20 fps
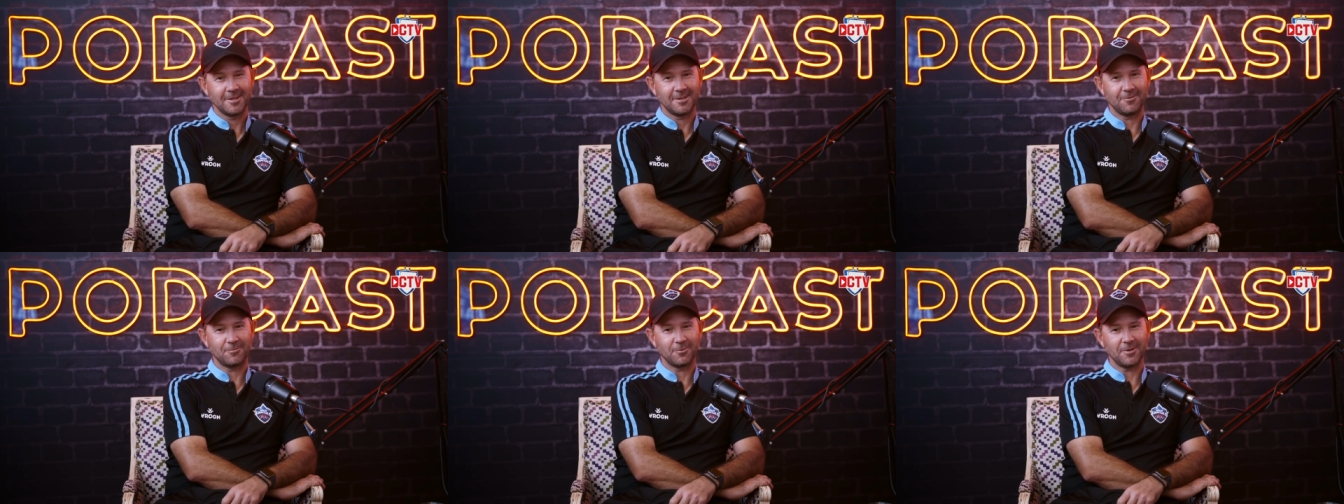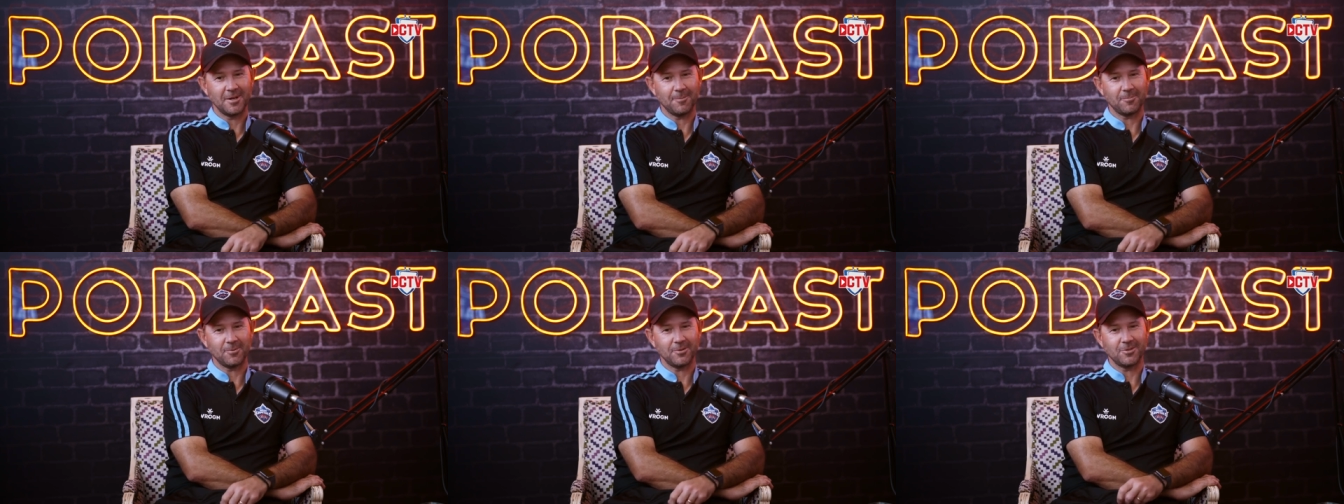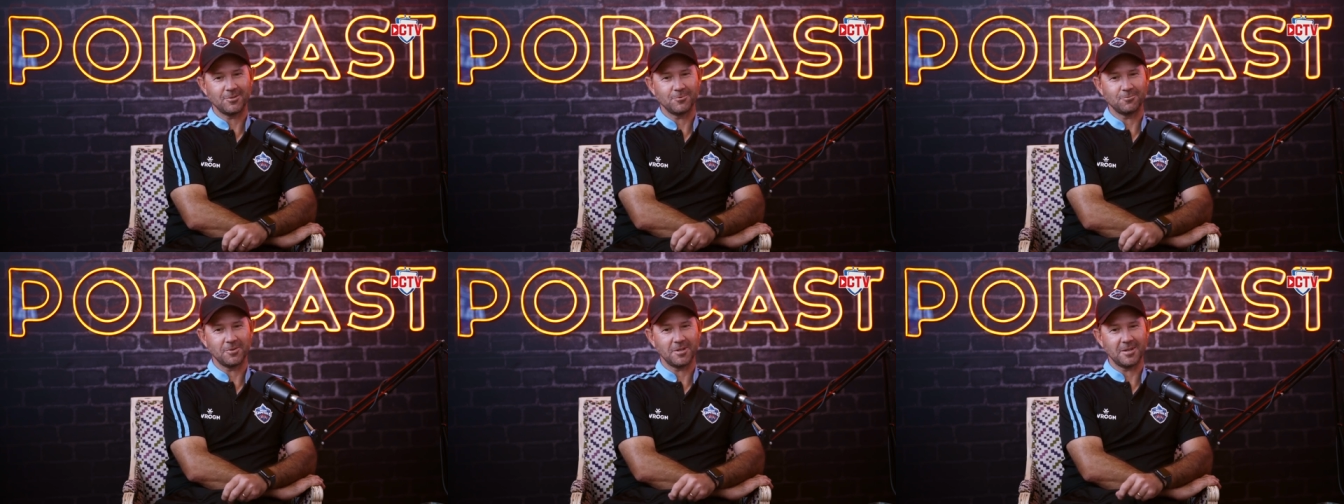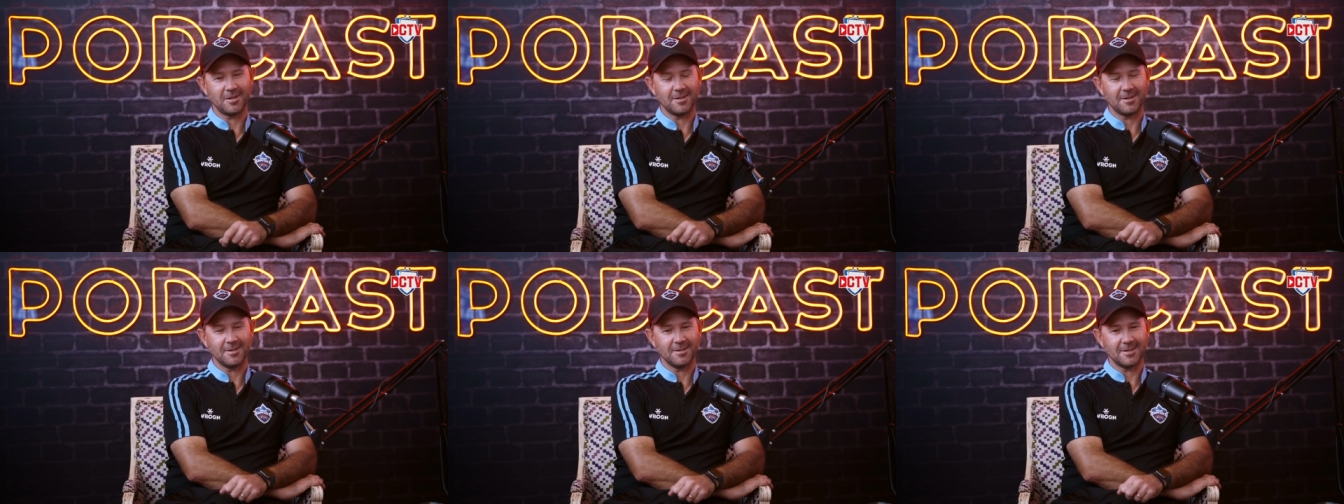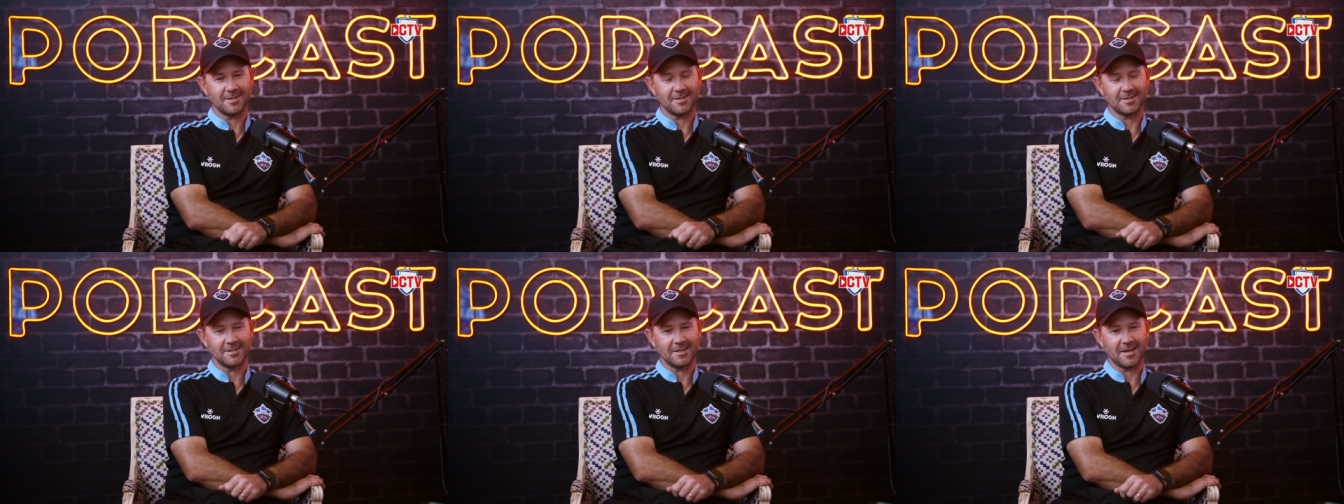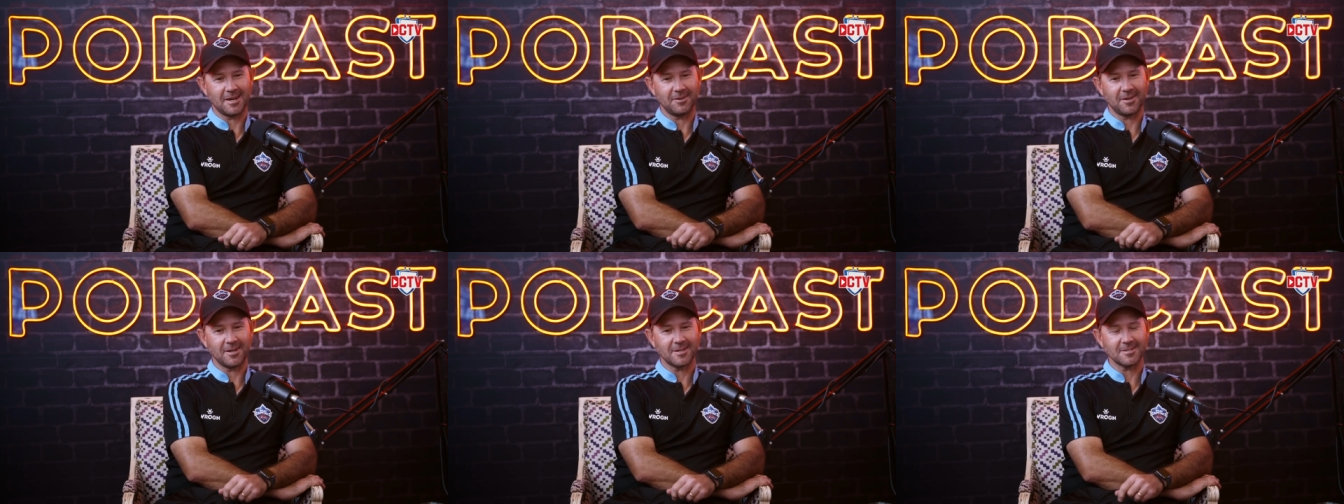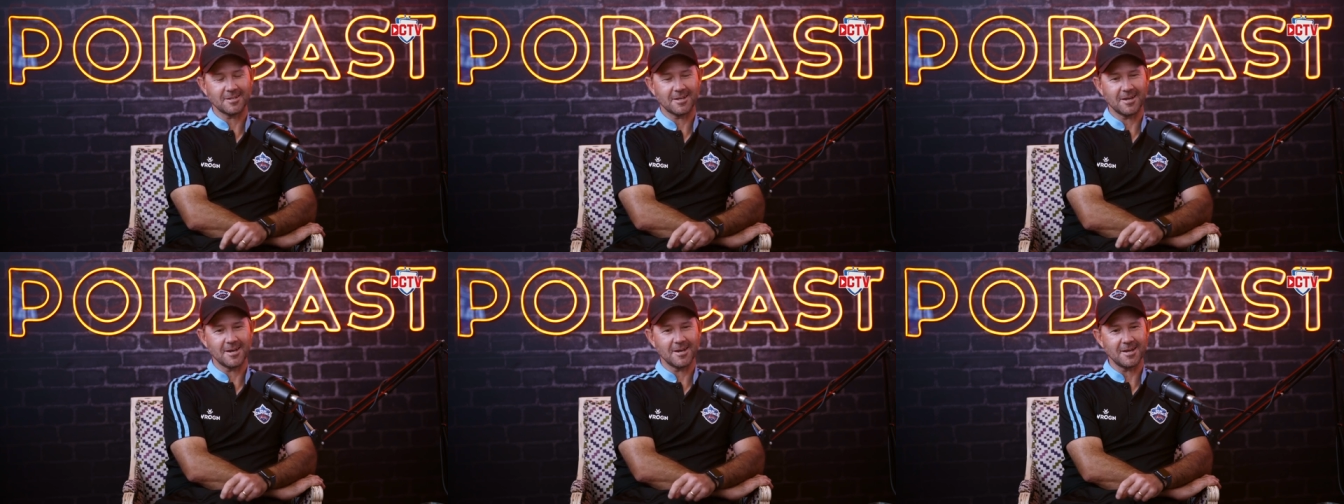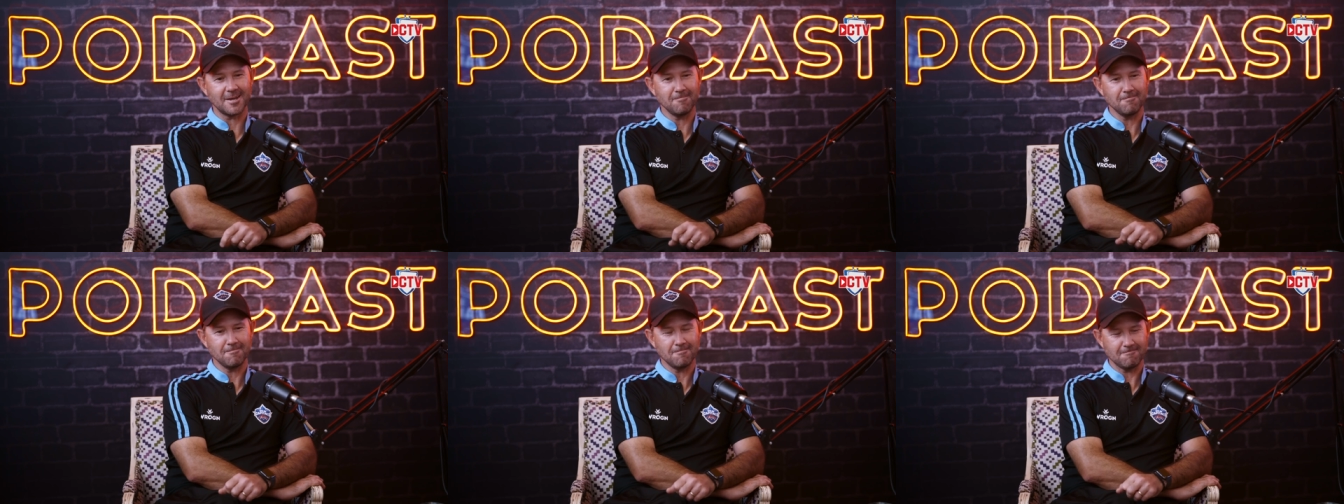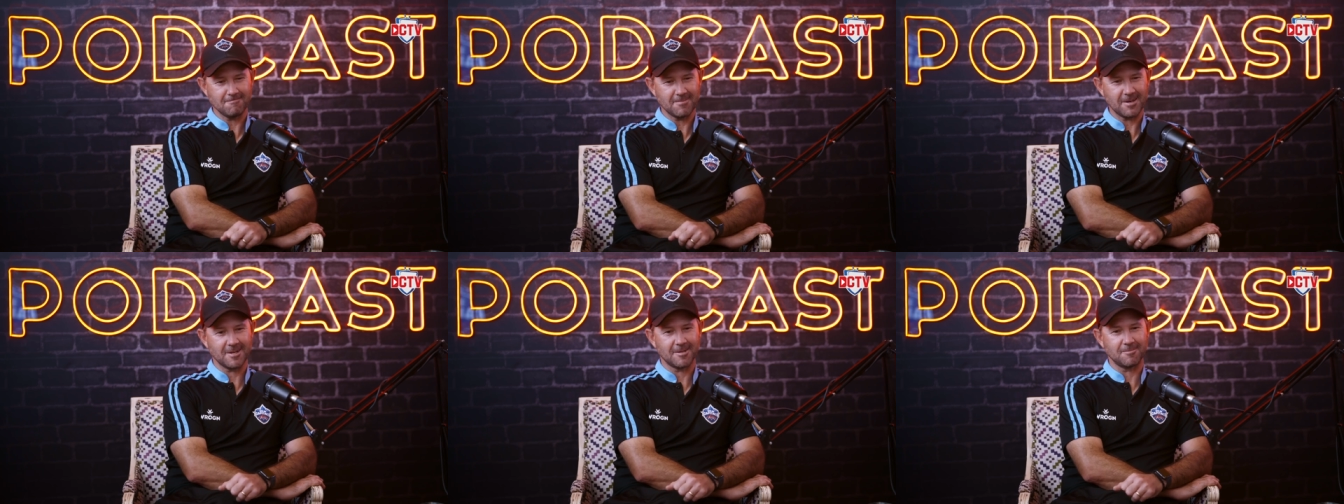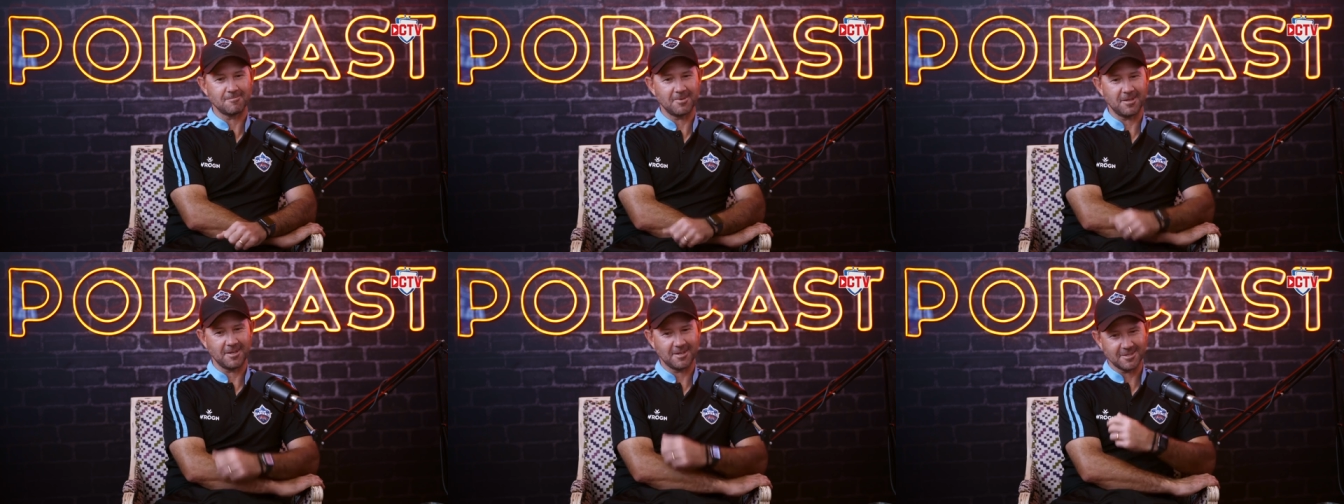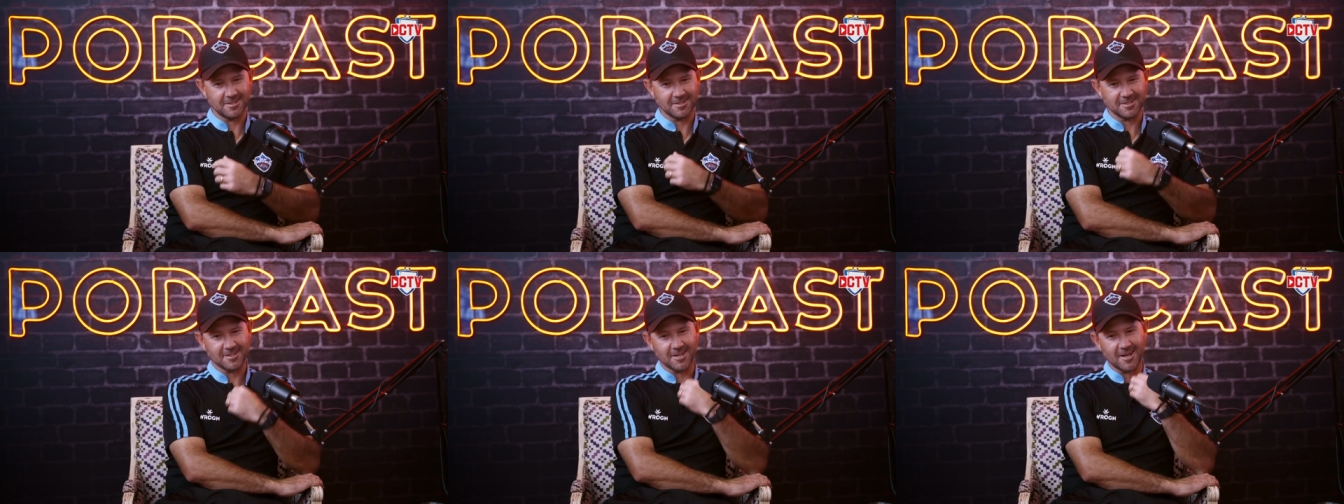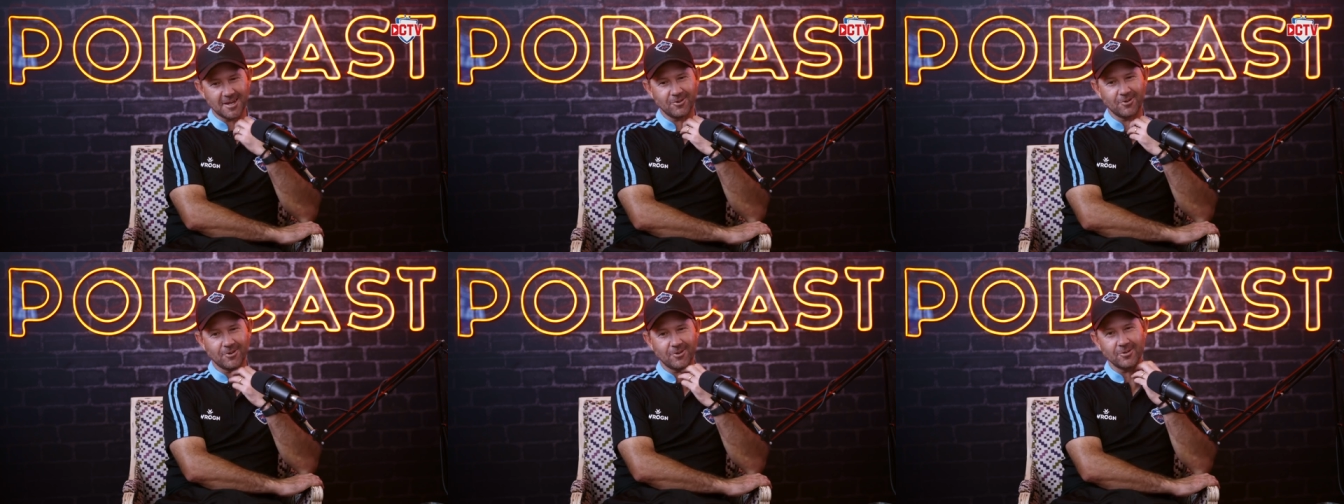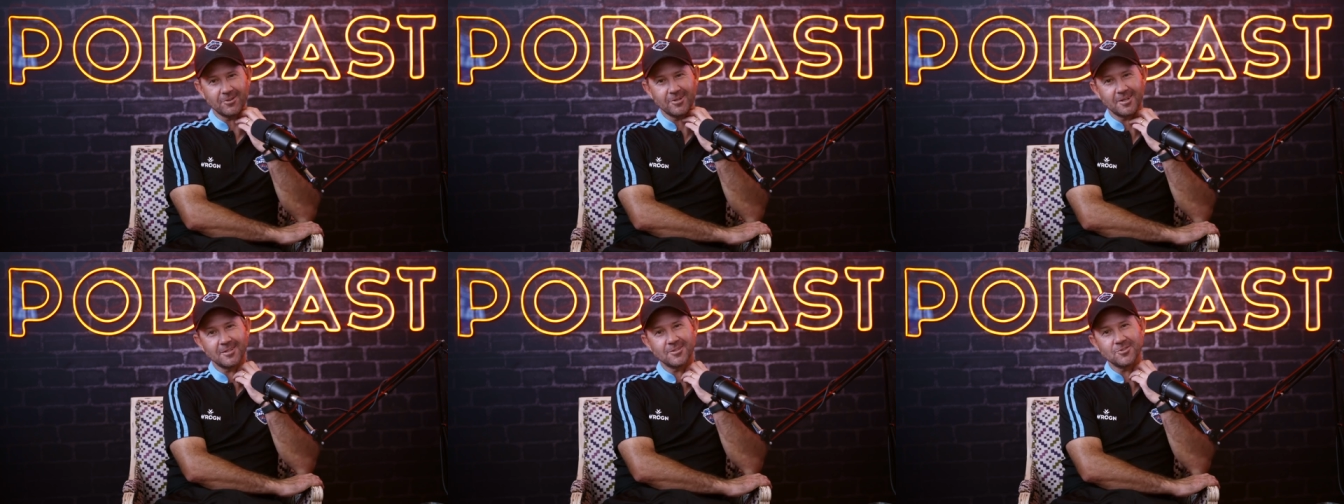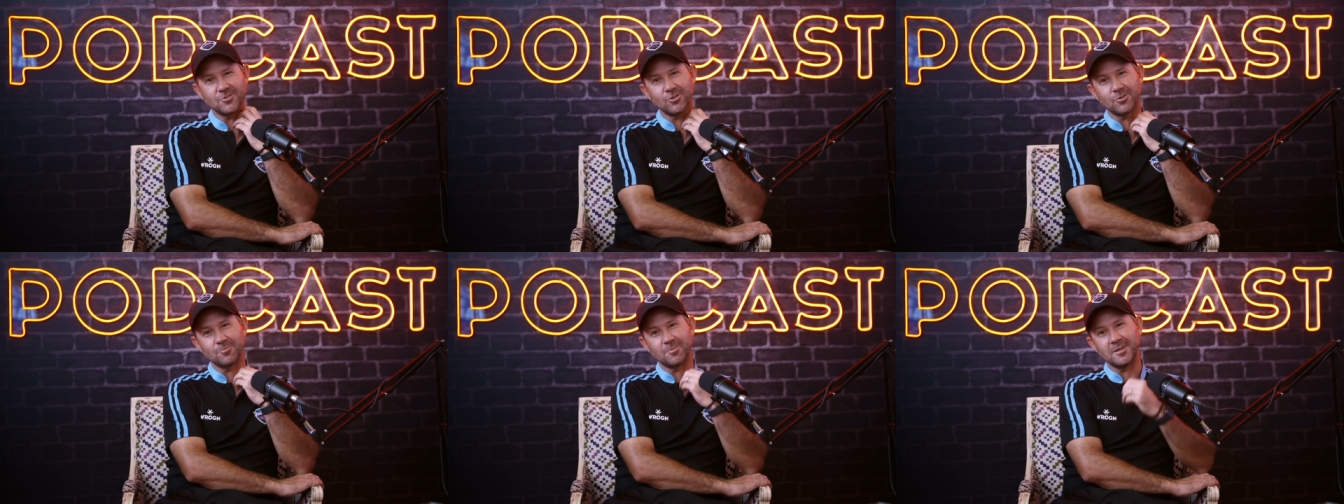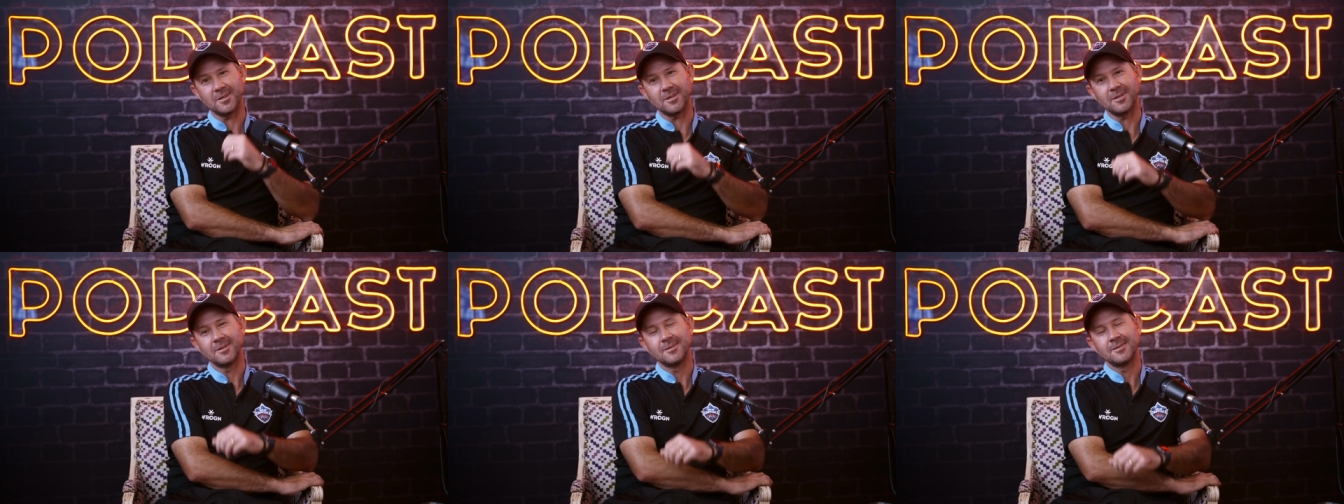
if we happen to win uh, our next game, um, it can stay on and she'll be